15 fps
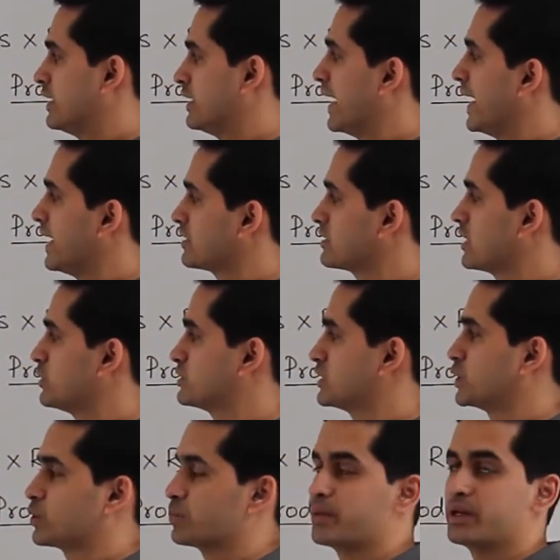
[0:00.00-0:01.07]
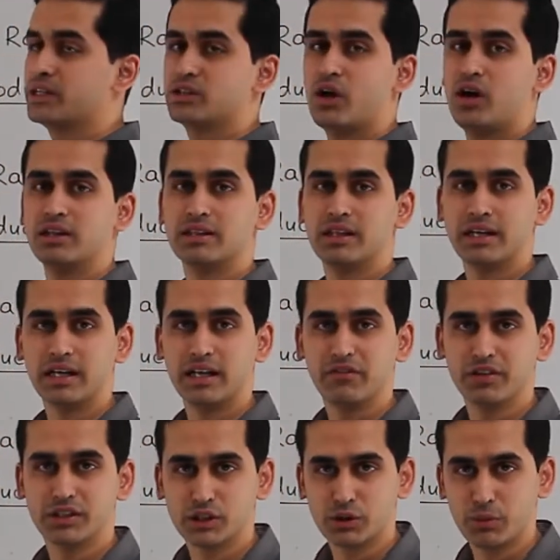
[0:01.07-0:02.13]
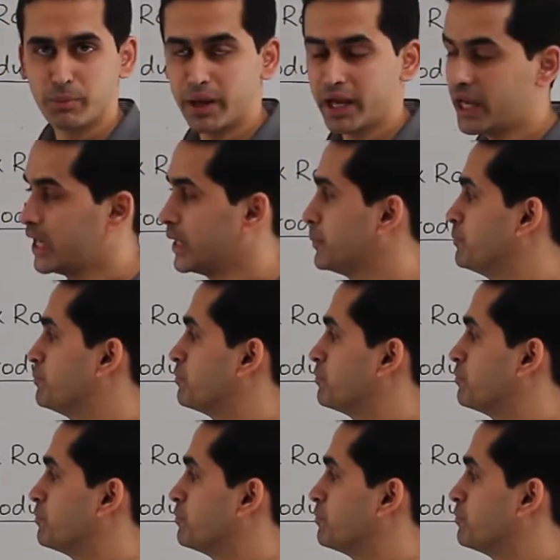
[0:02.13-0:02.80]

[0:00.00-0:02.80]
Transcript: 8,000 rupees on 31st May,